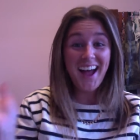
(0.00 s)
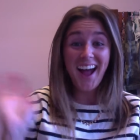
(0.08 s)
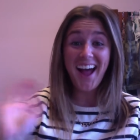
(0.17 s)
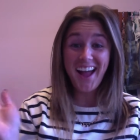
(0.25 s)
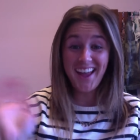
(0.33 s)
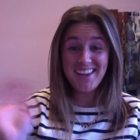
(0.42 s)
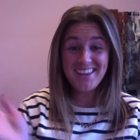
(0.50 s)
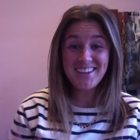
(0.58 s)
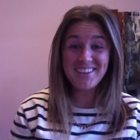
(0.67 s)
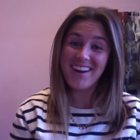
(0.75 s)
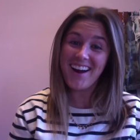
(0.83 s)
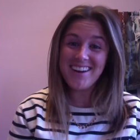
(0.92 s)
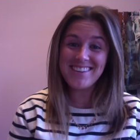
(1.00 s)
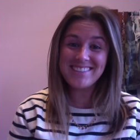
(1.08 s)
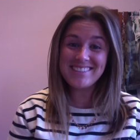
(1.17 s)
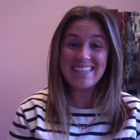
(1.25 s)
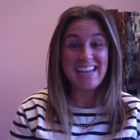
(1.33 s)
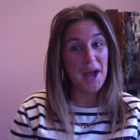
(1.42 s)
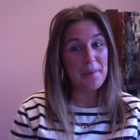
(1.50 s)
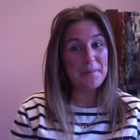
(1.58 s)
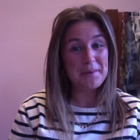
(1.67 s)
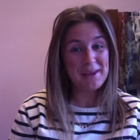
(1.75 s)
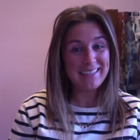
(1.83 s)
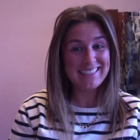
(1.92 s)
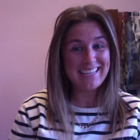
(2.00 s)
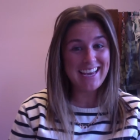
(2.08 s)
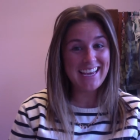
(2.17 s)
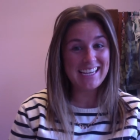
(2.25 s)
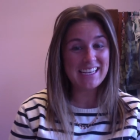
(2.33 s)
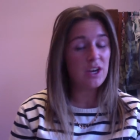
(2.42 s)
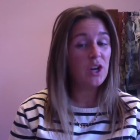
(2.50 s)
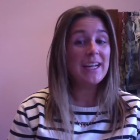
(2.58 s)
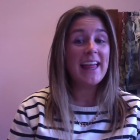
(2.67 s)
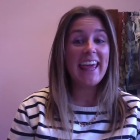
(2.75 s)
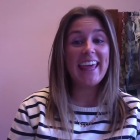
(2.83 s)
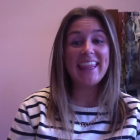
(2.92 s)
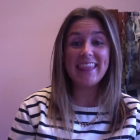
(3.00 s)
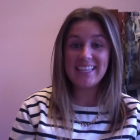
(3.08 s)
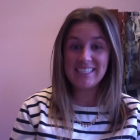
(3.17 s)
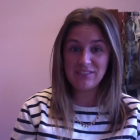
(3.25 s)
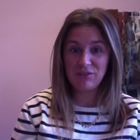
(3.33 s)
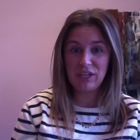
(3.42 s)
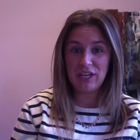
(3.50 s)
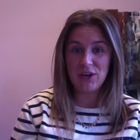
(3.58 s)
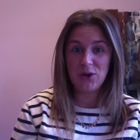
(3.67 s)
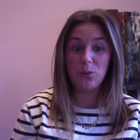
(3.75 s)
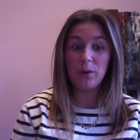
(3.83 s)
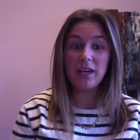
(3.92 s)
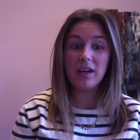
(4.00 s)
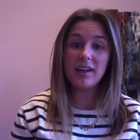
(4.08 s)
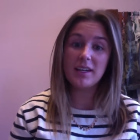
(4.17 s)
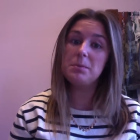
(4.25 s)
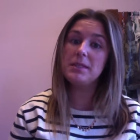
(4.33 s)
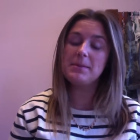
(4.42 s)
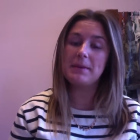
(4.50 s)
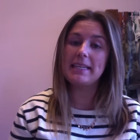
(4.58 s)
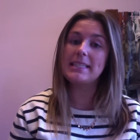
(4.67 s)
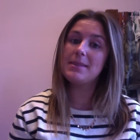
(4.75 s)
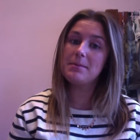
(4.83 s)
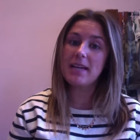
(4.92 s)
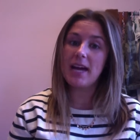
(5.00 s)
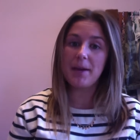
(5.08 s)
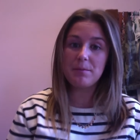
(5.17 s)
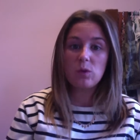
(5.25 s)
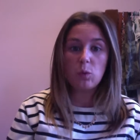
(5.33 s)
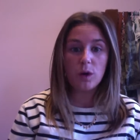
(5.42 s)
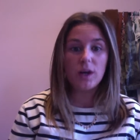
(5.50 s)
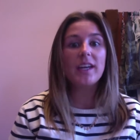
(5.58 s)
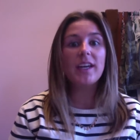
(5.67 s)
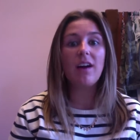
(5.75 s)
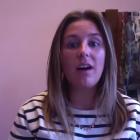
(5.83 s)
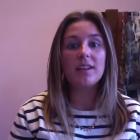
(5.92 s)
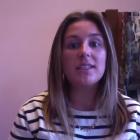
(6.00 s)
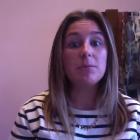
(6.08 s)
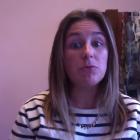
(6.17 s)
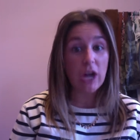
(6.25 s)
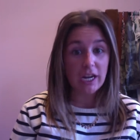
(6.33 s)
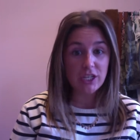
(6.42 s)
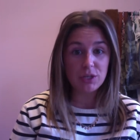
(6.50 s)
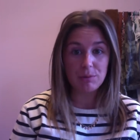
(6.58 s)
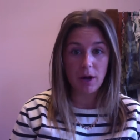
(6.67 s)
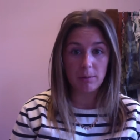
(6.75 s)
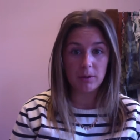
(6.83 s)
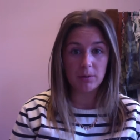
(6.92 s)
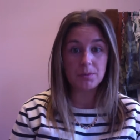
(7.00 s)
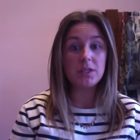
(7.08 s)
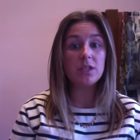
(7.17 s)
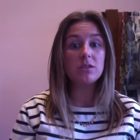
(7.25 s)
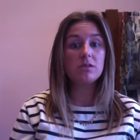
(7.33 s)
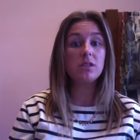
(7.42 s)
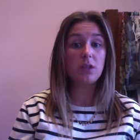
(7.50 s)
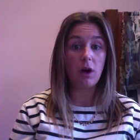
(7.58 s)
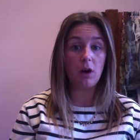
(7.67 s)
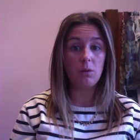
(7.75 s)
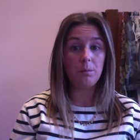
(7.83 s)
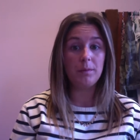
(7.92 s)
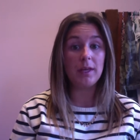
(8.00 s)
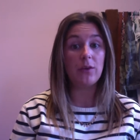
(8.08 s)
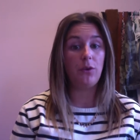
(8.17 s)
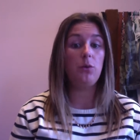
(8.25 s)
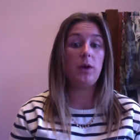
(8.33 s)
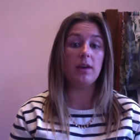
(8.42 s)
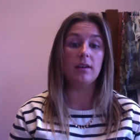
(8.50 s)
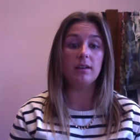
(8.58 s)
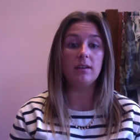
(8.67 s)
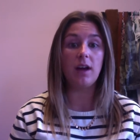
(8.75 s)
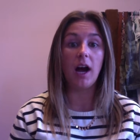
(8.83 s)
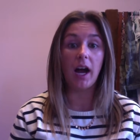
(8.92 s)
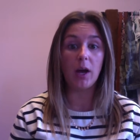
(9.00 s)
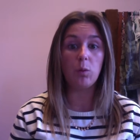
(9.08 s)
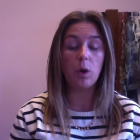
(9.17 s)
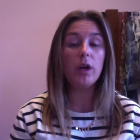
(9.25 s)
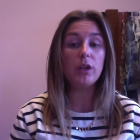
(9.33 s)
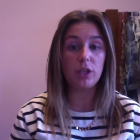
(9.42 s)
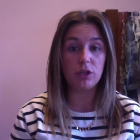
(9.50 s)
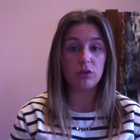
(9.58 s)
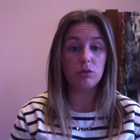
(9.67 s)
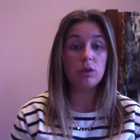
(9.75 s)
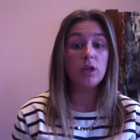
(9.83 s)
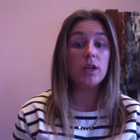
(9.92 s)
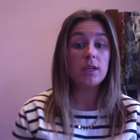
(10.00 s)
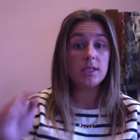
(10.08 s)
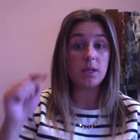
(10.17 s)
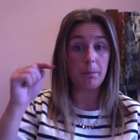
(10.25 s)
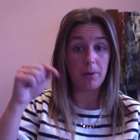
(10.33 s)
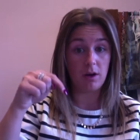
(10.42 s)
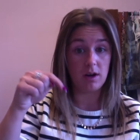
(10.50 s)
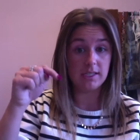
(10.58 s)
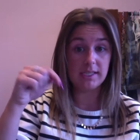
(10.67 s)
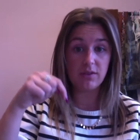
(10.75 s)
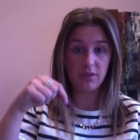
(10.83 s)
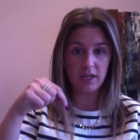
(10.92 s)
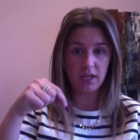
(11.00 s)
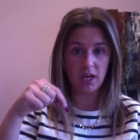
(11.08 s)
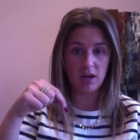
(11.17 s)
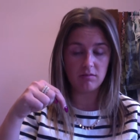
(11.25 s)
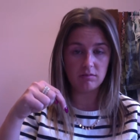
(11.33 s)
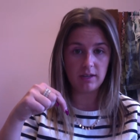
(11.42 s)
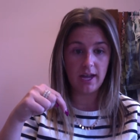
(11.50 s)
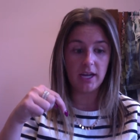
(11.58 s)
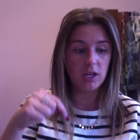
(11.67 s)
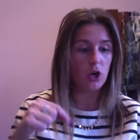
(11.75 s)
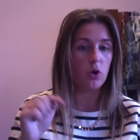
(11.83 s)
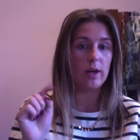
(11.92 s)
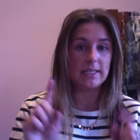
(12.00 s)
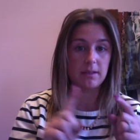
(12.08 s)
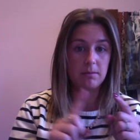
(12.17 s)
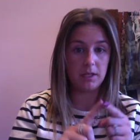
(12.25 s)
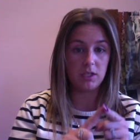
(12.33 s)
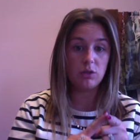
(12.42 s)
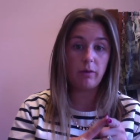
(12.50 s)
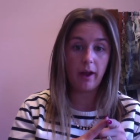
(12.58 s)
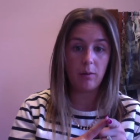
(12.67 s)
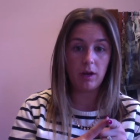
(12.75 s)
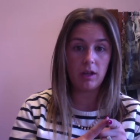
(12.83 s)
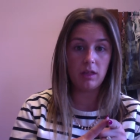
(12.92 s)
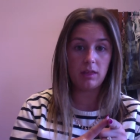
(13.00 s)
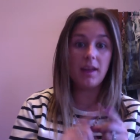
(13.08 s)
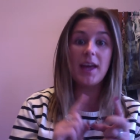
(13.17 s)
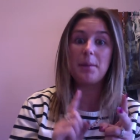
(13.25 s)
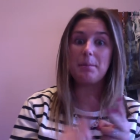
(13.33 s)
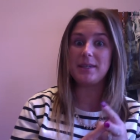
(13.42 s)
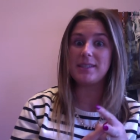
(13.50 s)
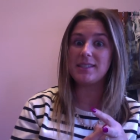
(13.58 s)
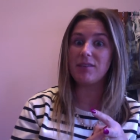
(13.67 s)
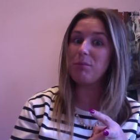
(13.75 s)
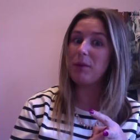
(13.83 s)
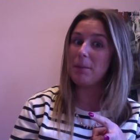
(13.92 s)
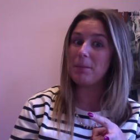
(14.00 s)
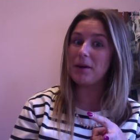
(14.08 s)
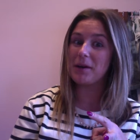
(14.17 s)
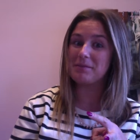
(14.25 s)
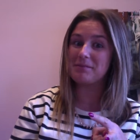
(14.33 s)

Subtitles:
Hi kindergarten and happy Monday! In this video, we are going to be spending some time working on subtraction problems. So, if you can, I want you to pause the video and go get something to write with and a piece of paper.